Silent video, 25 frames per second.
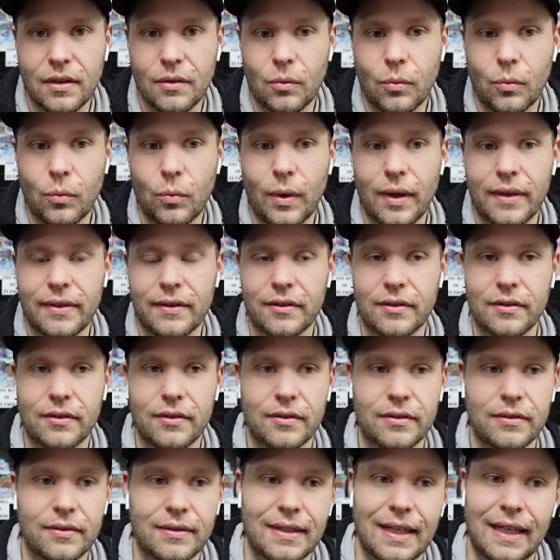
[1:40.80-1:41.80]

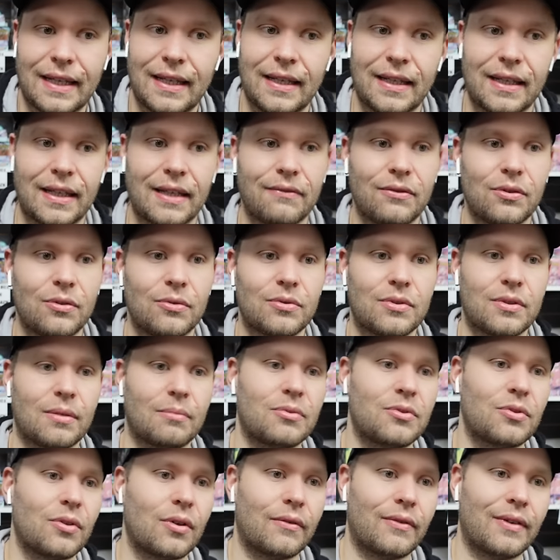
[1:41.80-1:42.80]
whether they can give you
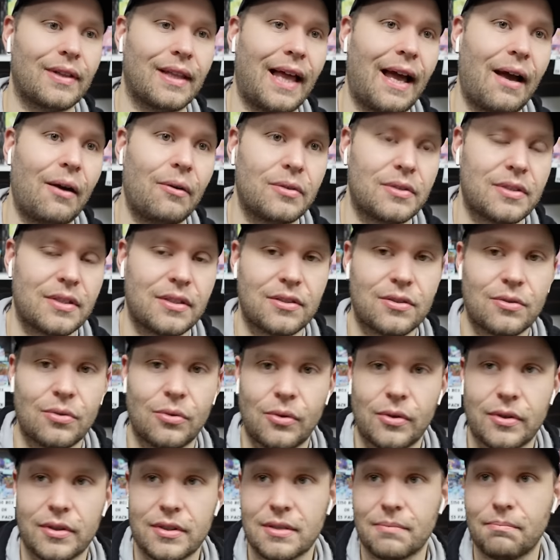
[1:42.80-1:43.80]
some sort of allowances
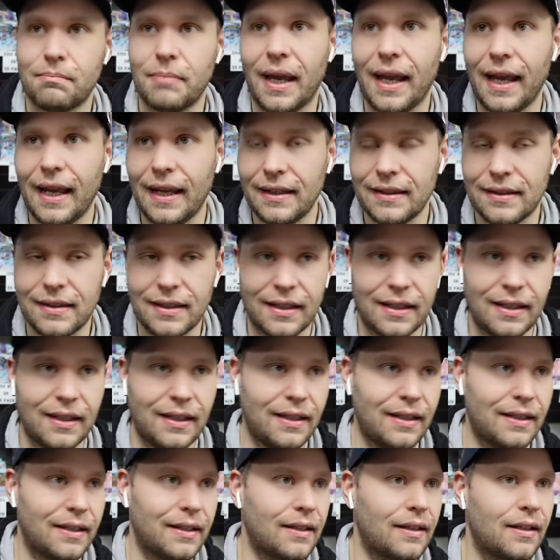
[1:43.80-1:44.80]
towards
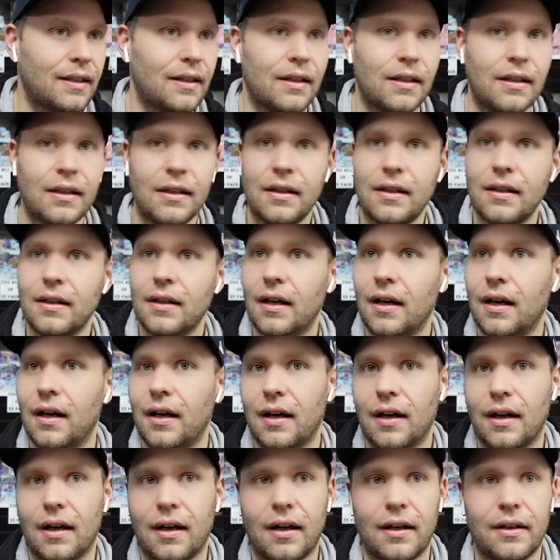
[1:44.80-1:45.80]
painting,
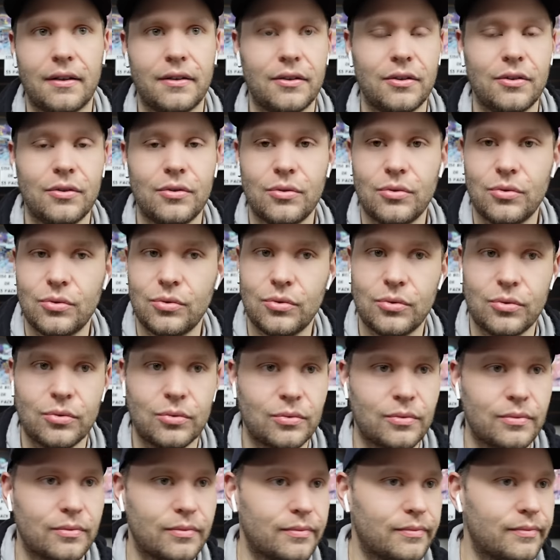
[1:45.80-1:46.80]
new,
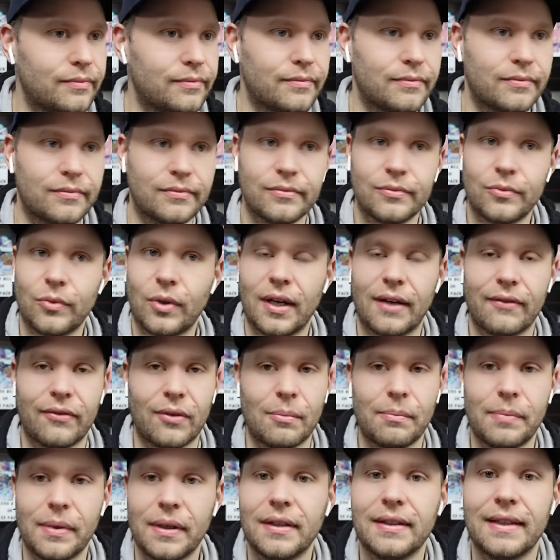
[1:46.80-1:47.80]

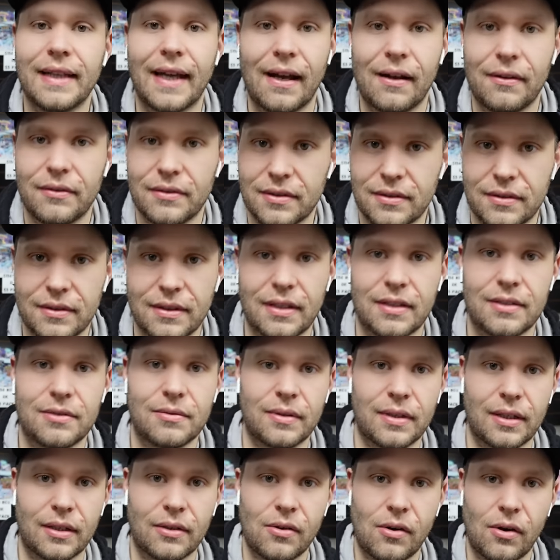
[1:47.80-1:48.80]
whatever, build out. That's
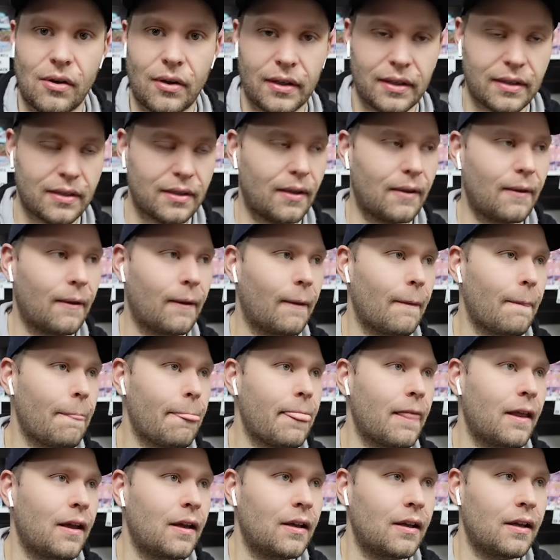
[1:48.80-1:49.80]
what they call it.
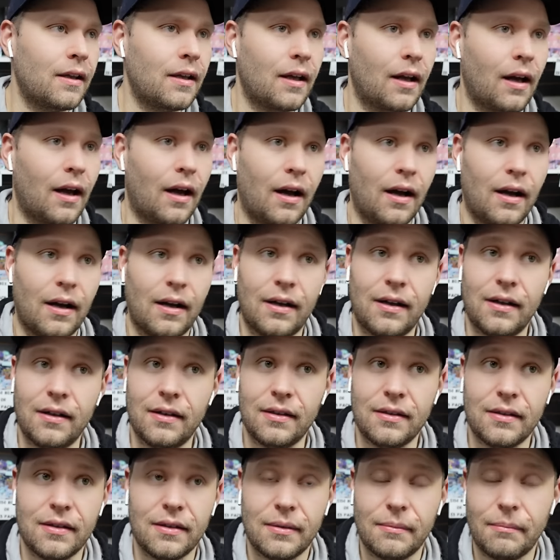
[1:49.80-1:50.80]

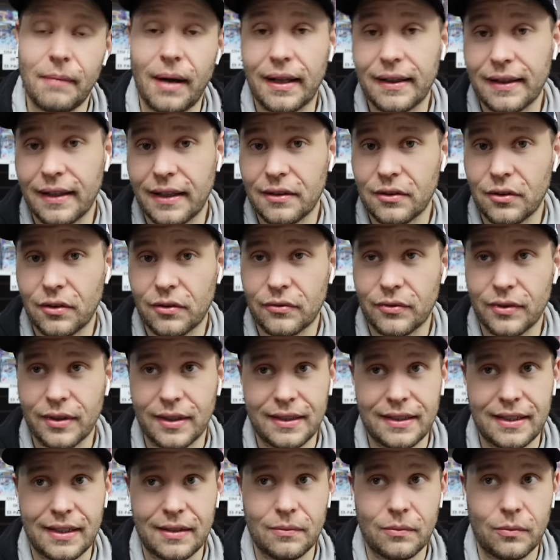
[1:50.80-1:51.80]
My landlord
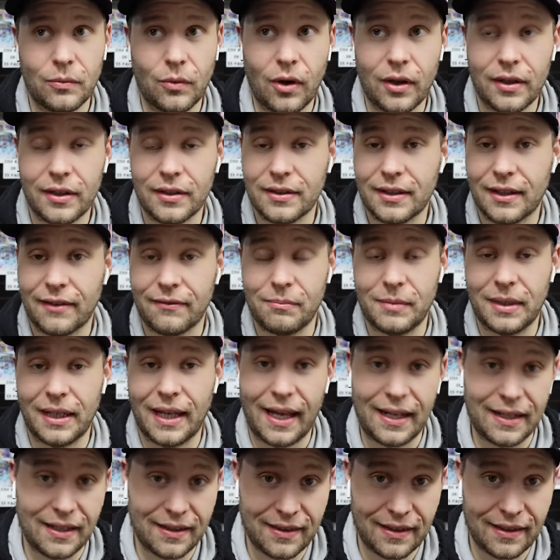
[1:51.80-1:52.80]
really didn't want to give me
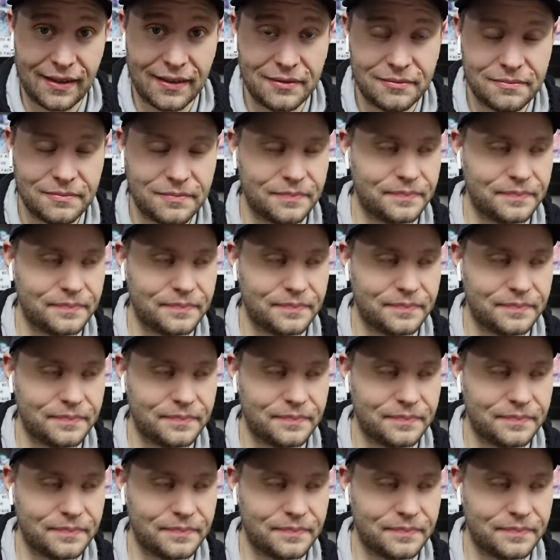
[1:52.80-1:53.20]
anything.